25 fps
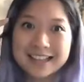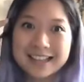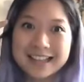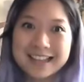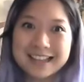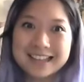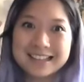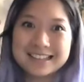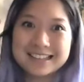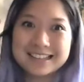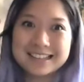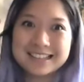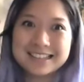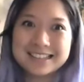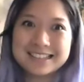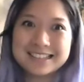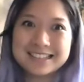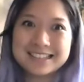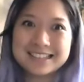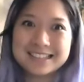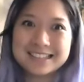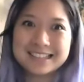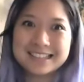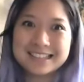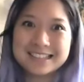
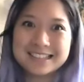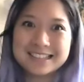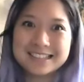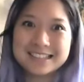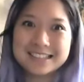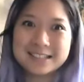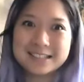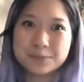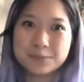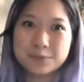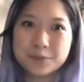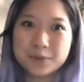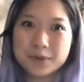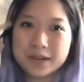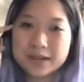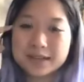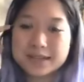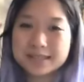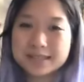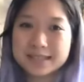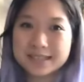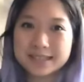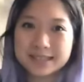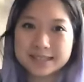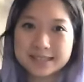and it
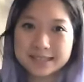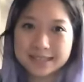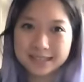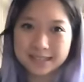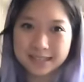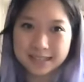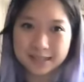brings us